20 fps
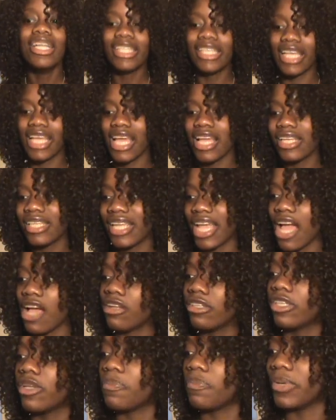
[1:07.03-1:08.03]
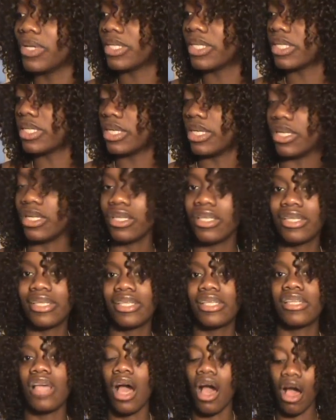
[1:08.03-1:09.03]
to get down to
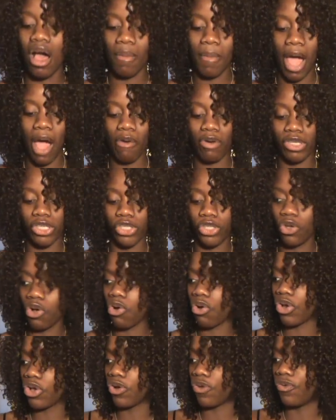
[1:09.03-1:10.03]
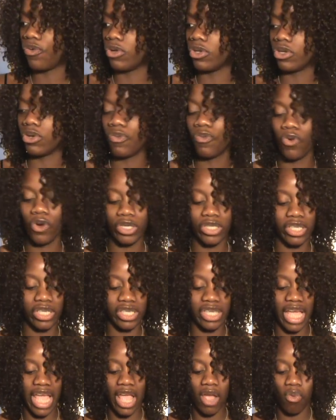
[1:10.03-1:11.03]
business, our tutorial for
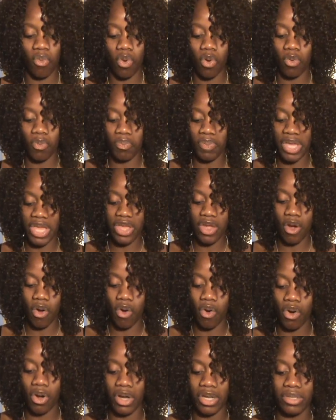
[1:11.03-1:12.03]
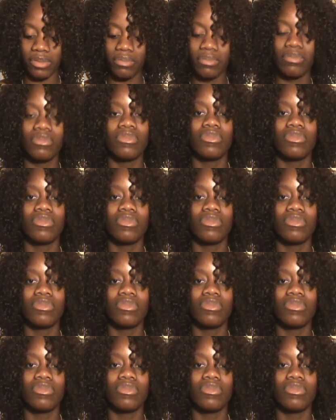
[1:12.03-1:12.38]
today will be on